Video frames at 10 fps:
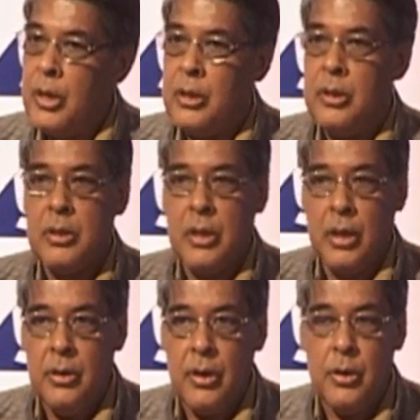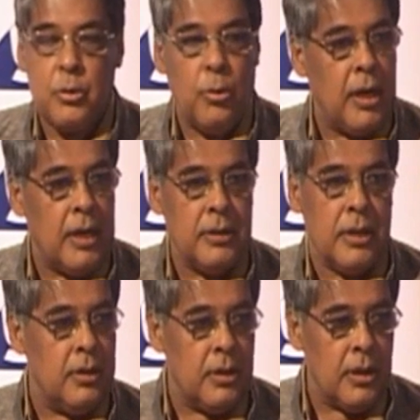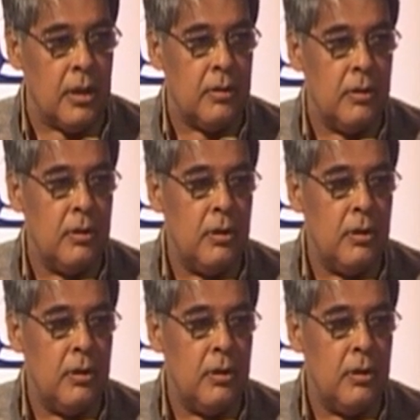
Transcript: In this country today, as an Indian,